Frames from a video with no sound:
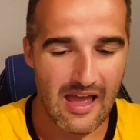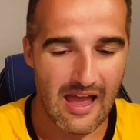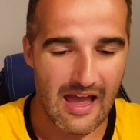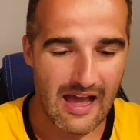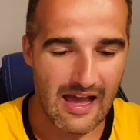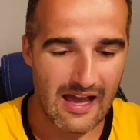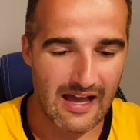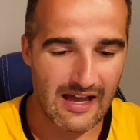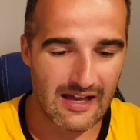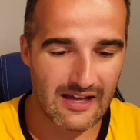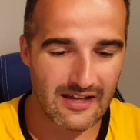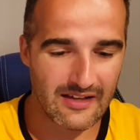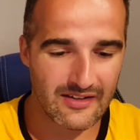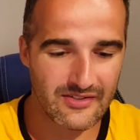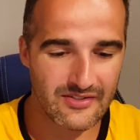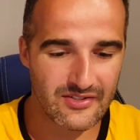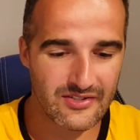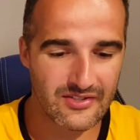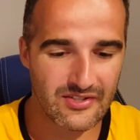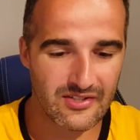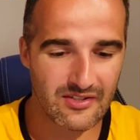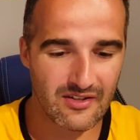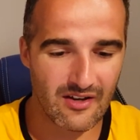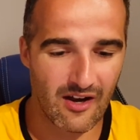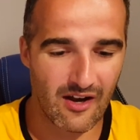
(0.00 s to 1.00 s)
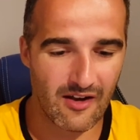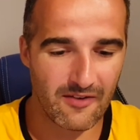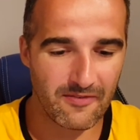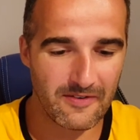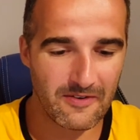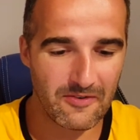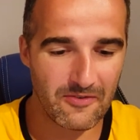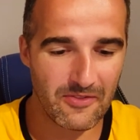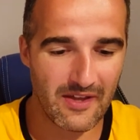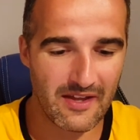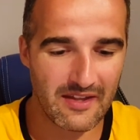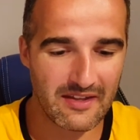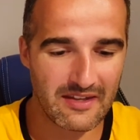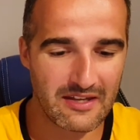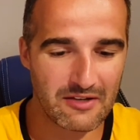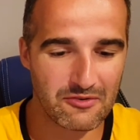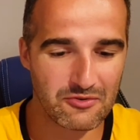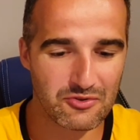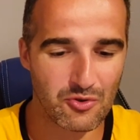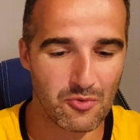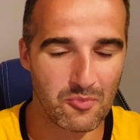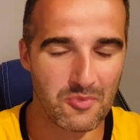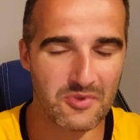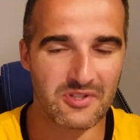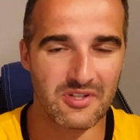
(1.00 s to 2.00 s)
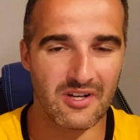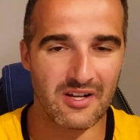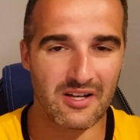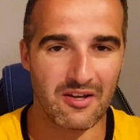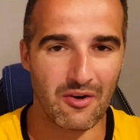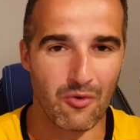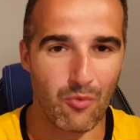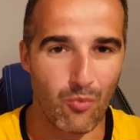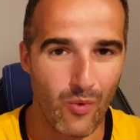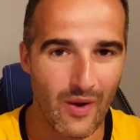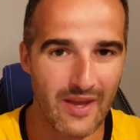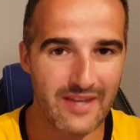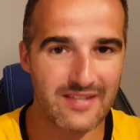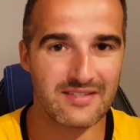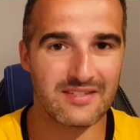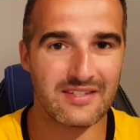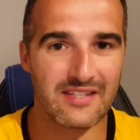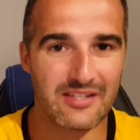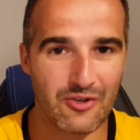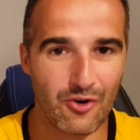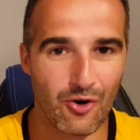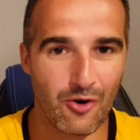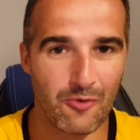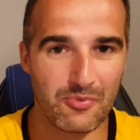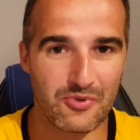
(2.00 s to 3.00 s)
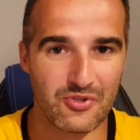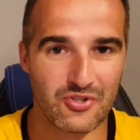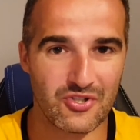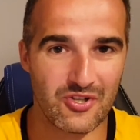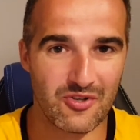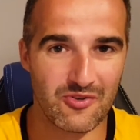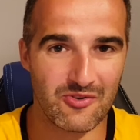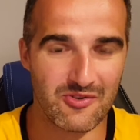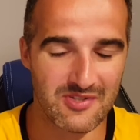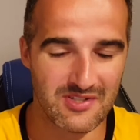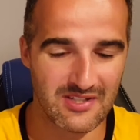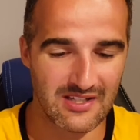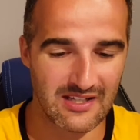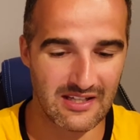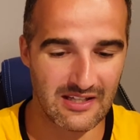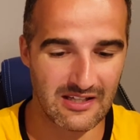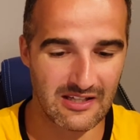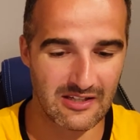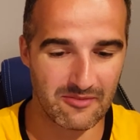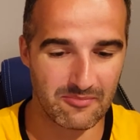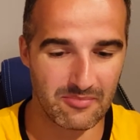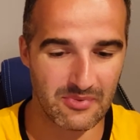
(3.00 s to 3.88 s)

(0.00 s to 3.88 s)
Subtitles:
And I feel that it was almost like a wasted opportunity here,